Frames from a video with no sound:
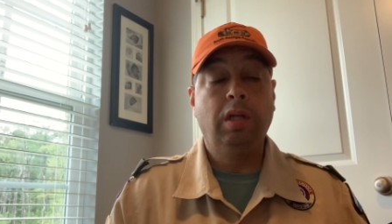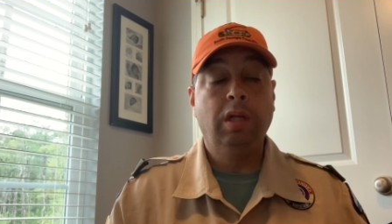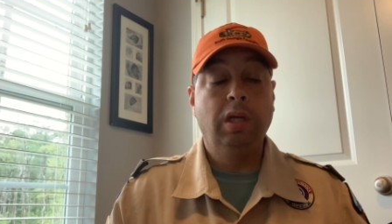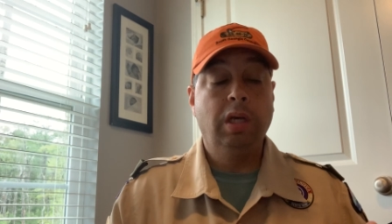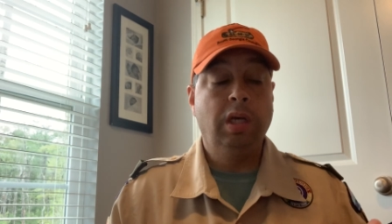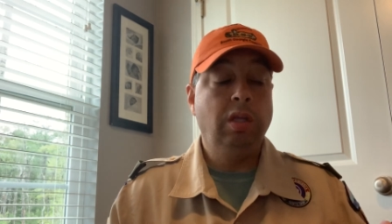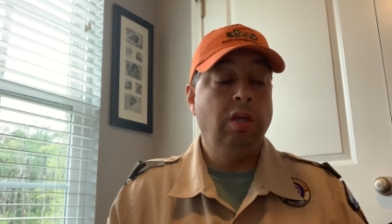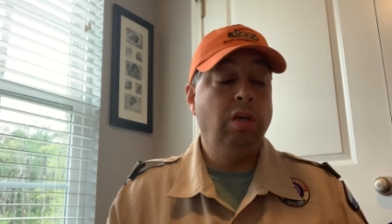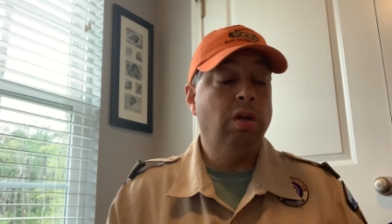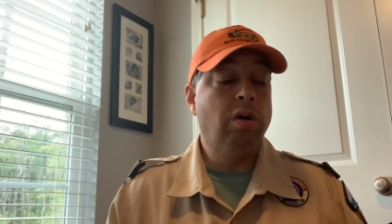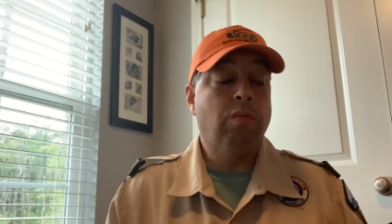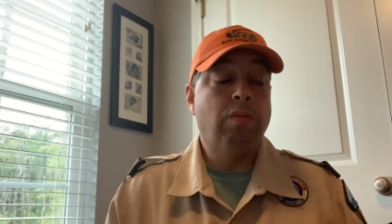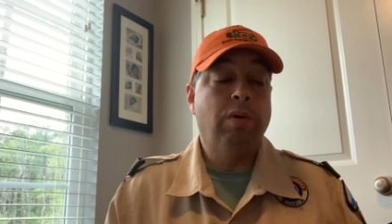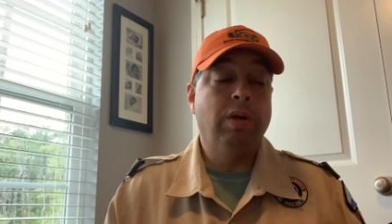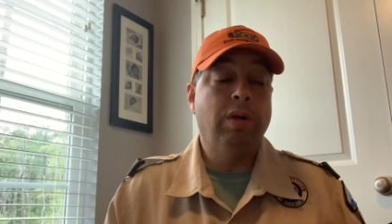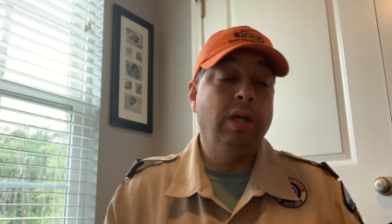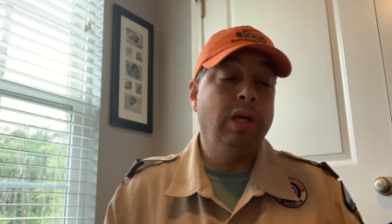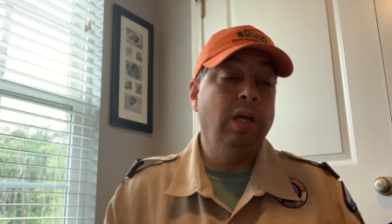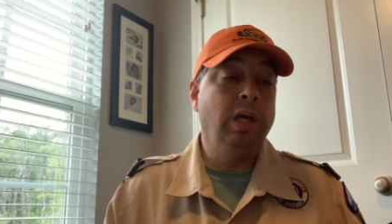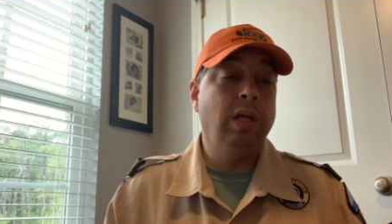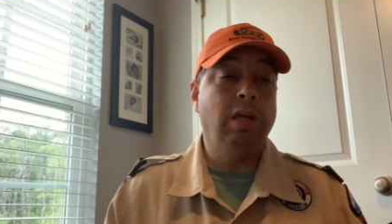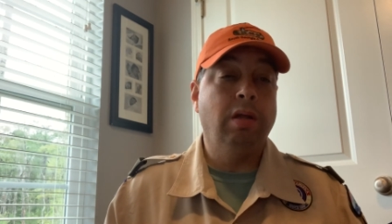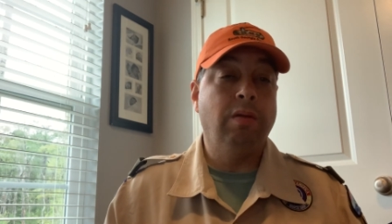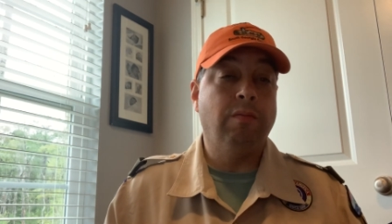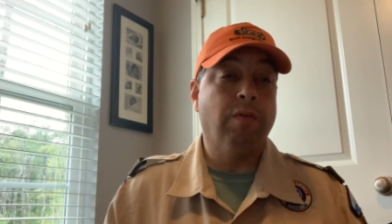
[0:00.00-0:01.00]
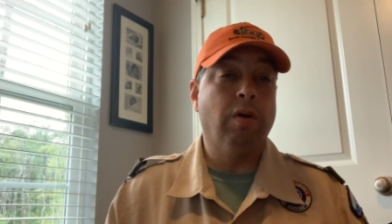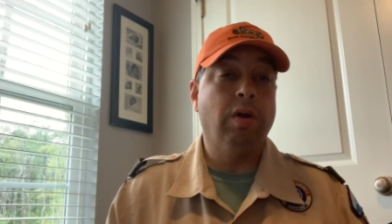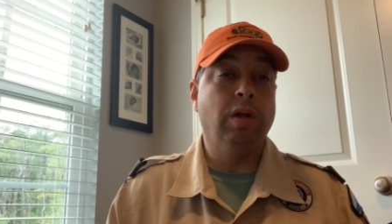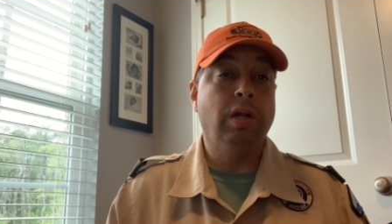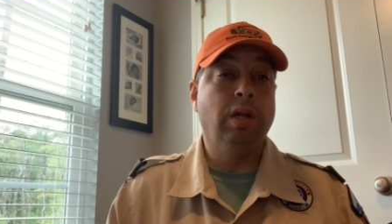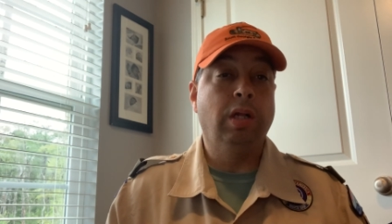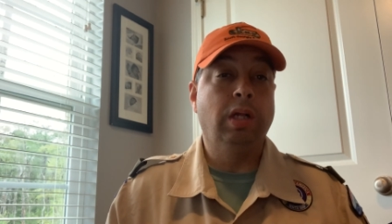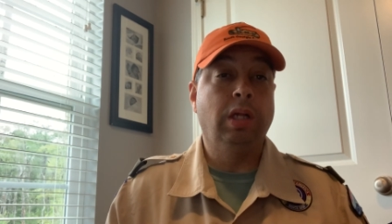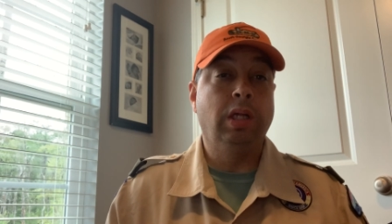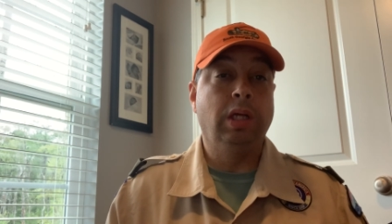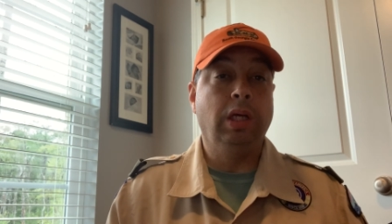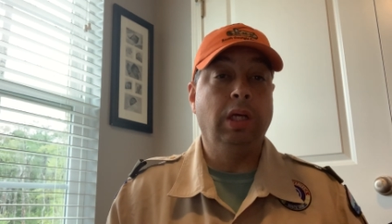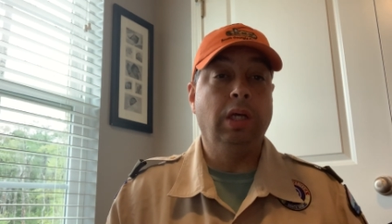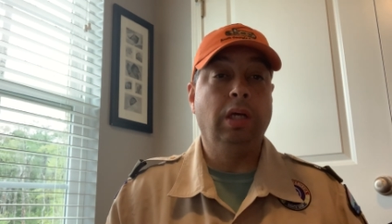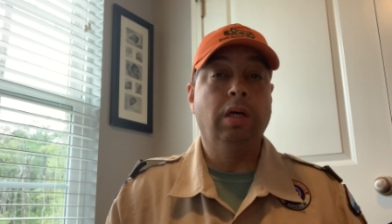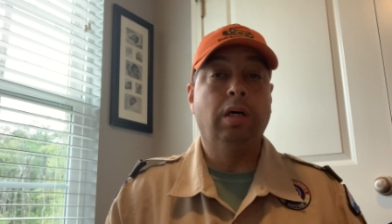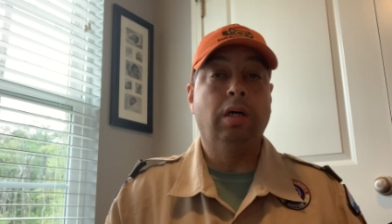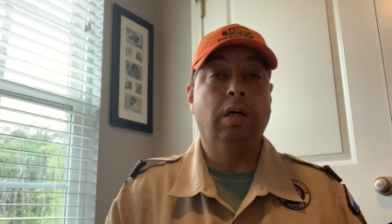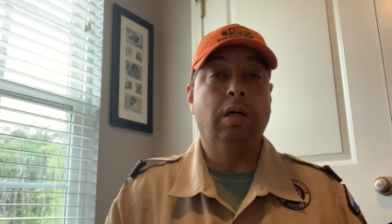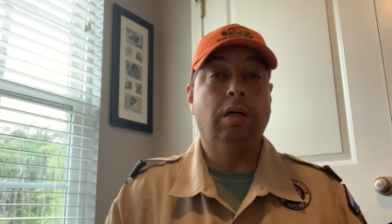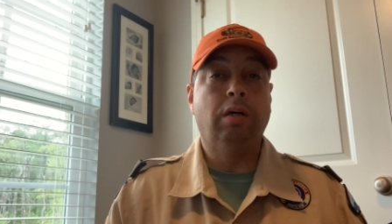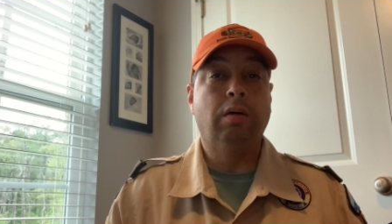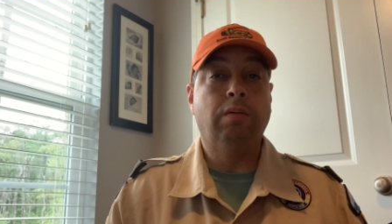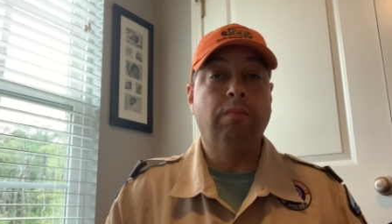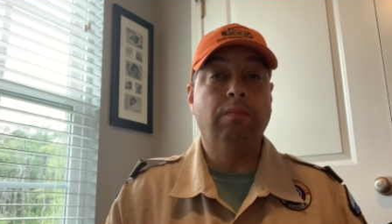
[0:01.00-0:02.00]
and you don't want to inadvertently
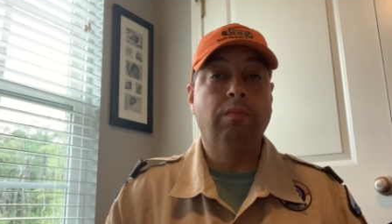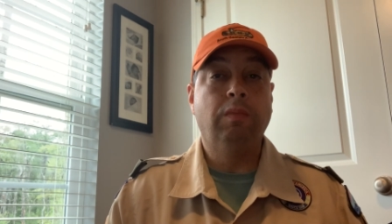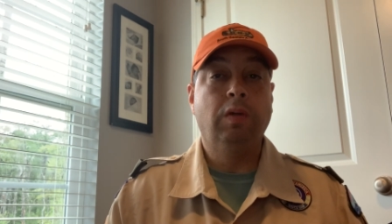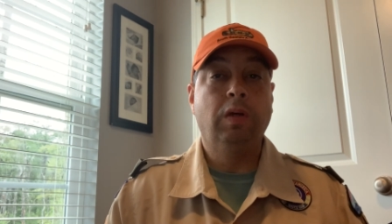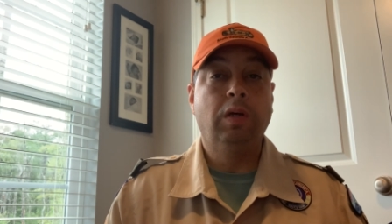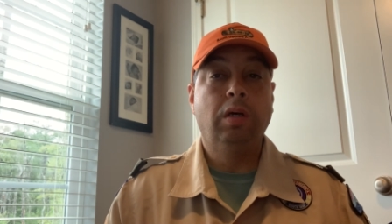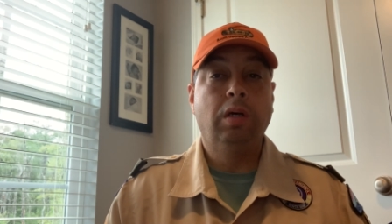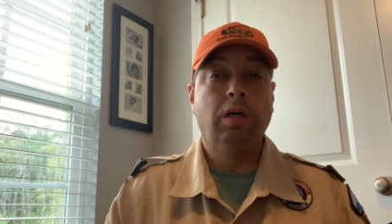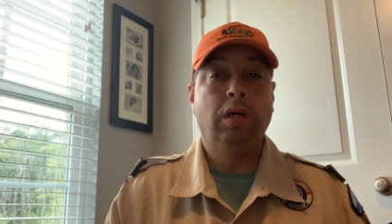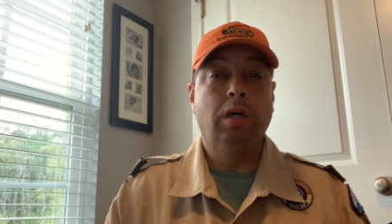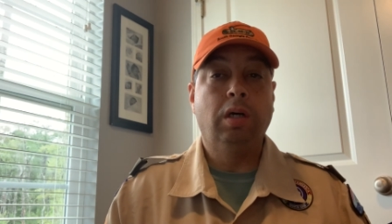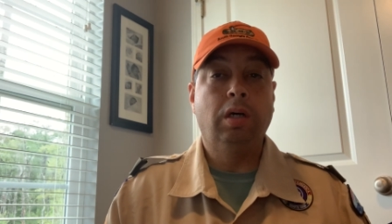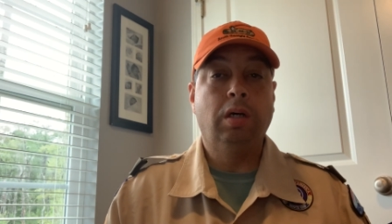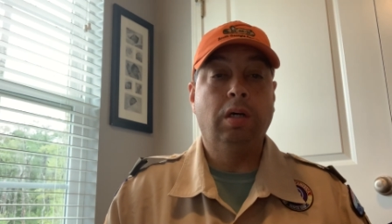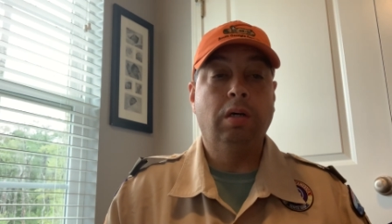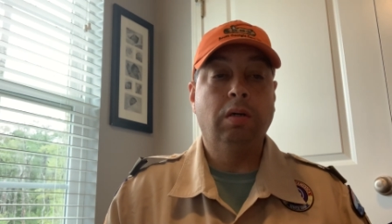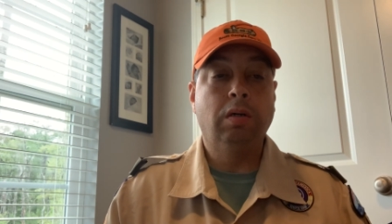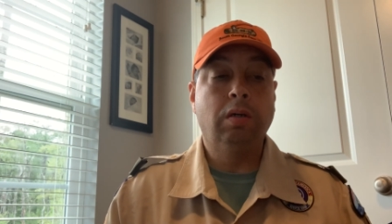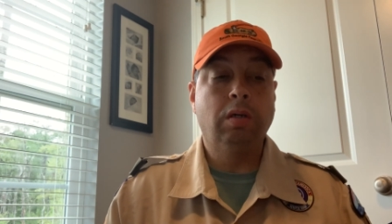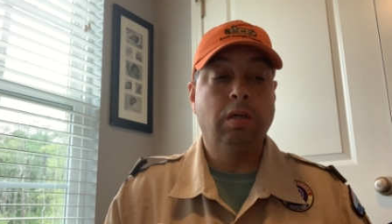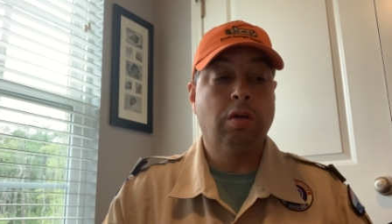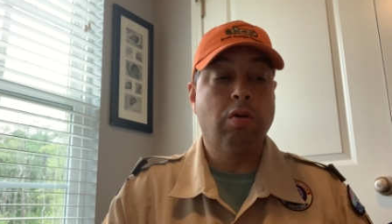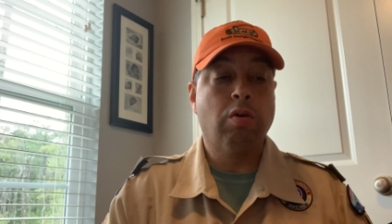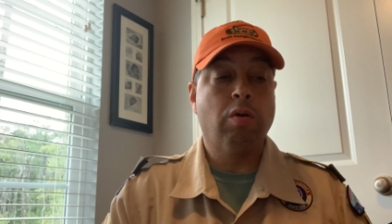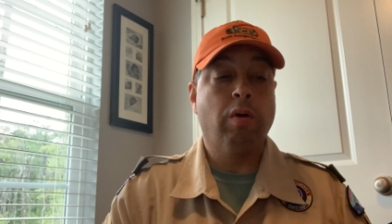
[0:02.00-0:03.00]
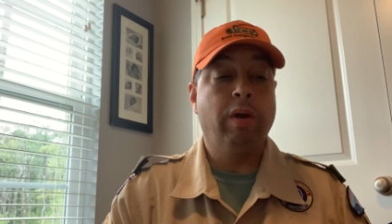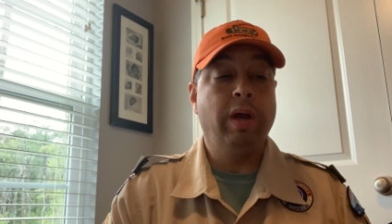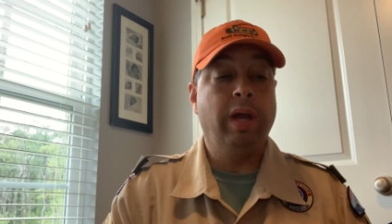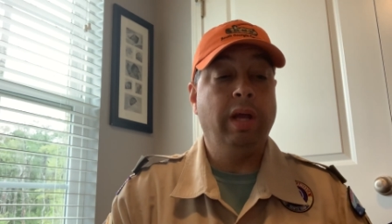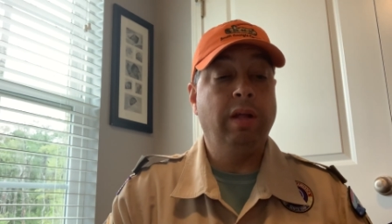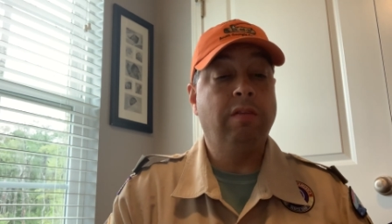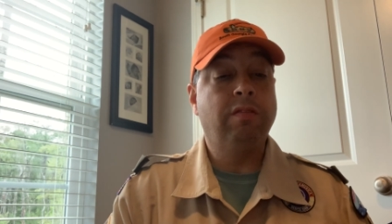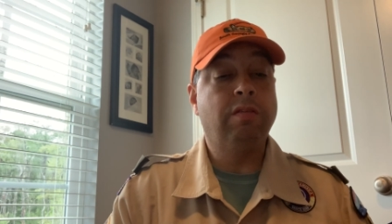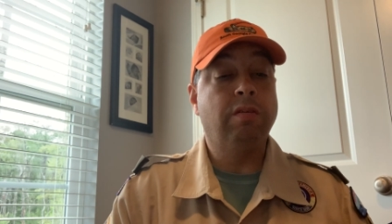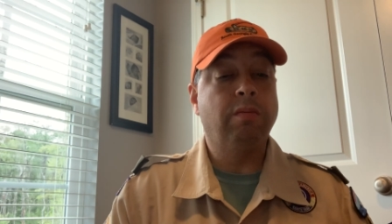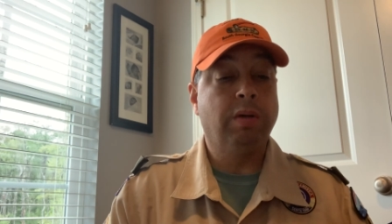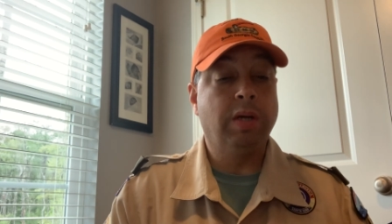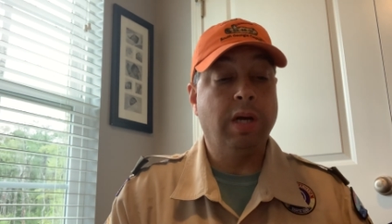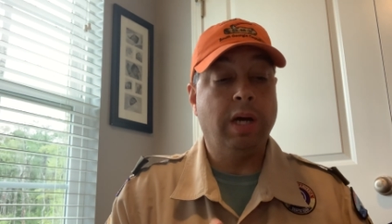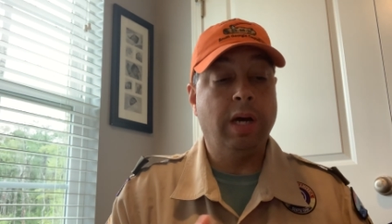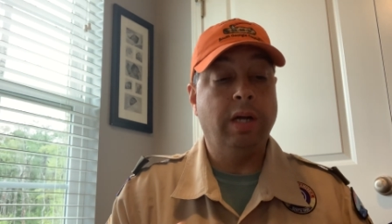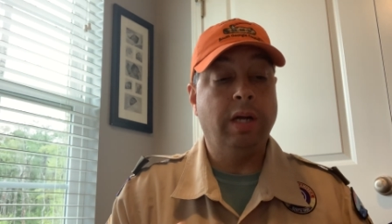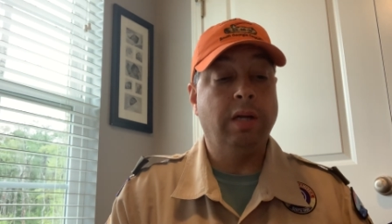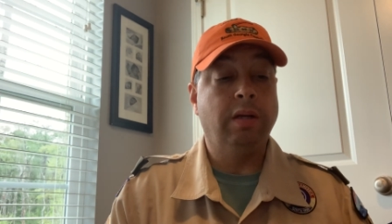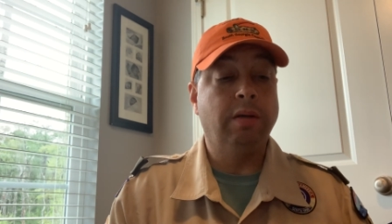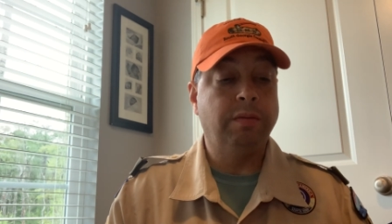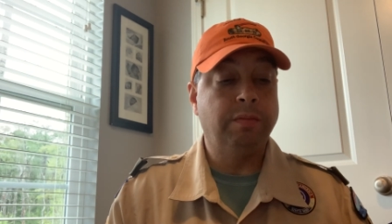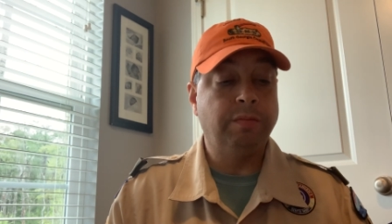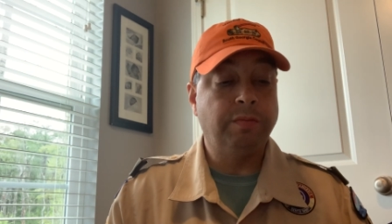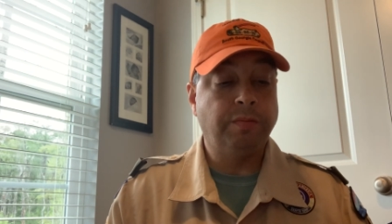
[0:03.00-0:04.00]
create some
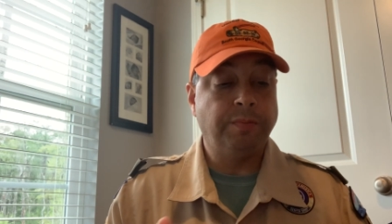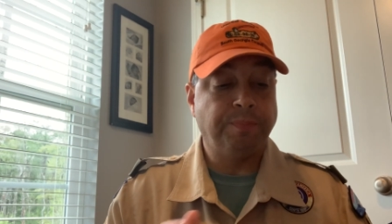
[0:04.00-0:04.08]
kind of